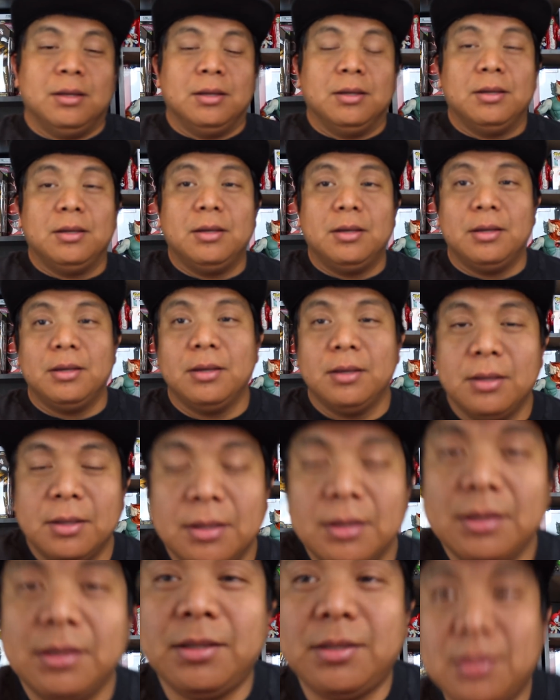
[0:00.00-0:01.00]

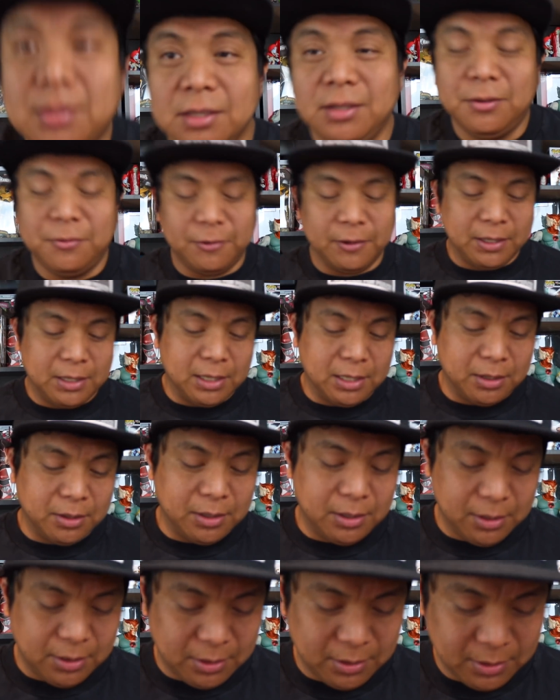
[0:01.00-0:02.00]
Let's see if I
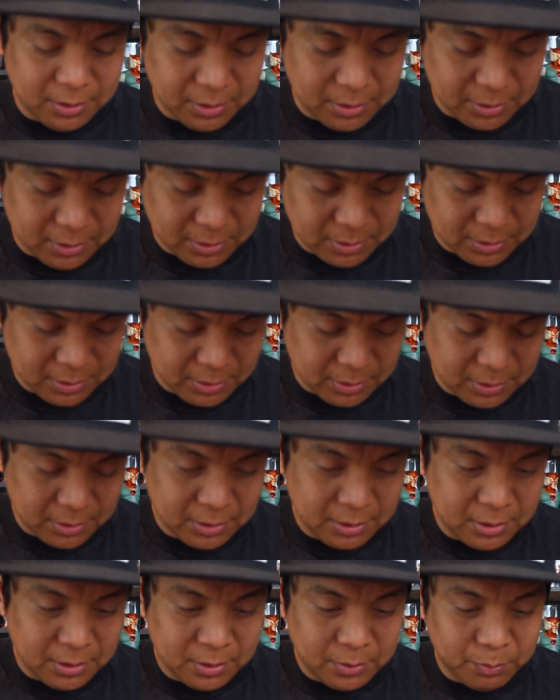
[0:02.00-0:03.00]
got
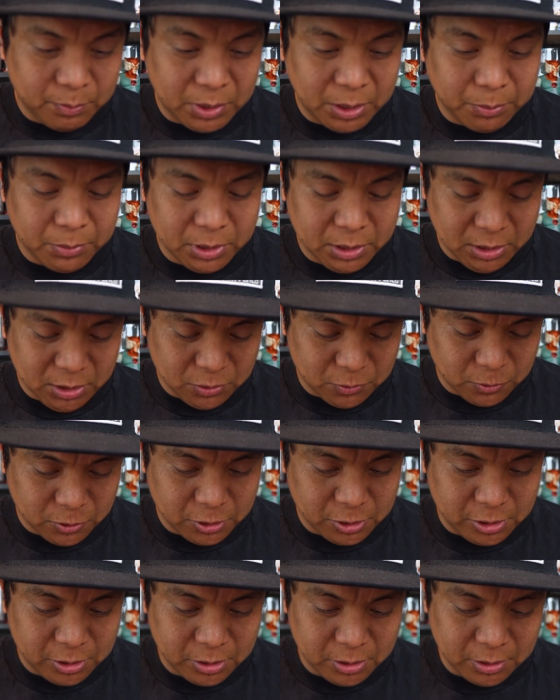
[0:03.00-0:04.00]
my money's
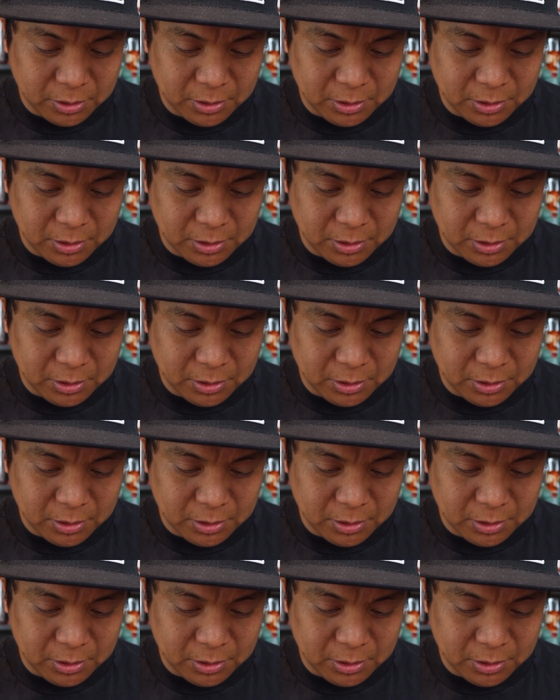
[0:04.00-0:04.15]
worth.